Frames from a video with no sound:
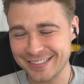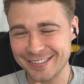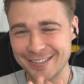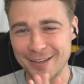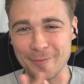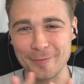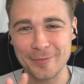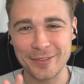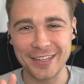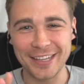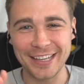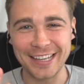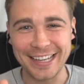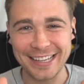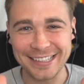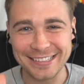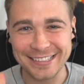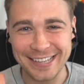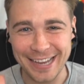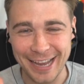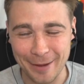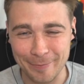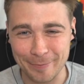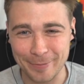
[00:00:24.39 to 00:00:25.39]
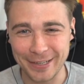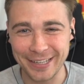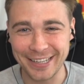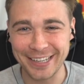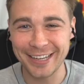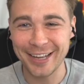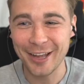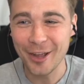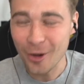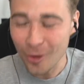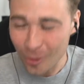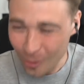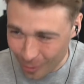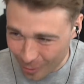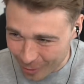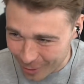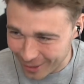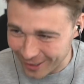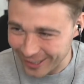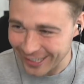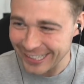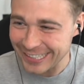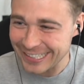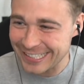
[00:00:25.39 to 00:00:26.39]
Something is happening
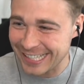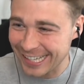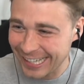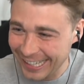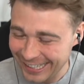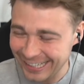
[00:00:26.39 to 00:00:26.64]
right